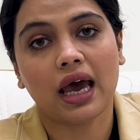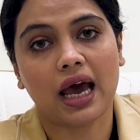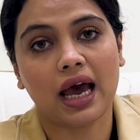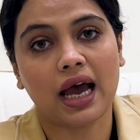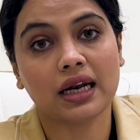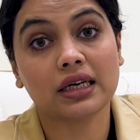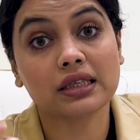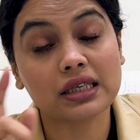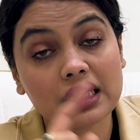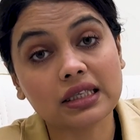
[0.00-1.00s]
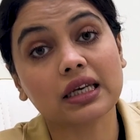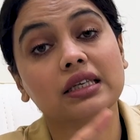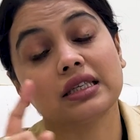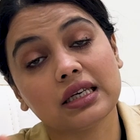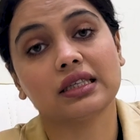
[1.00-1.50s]
and C6,
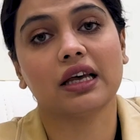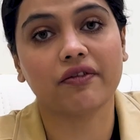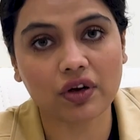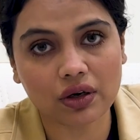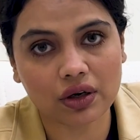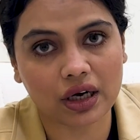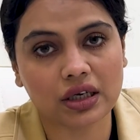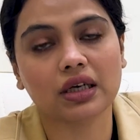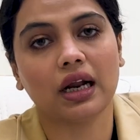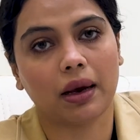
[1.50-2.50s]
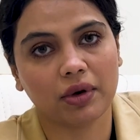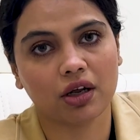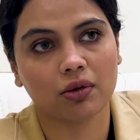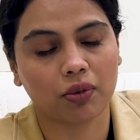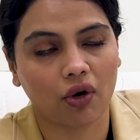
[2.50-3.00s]
C7
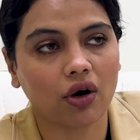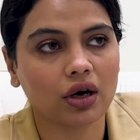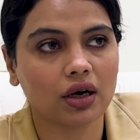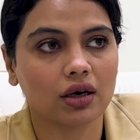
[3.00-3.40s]
interlaminar block.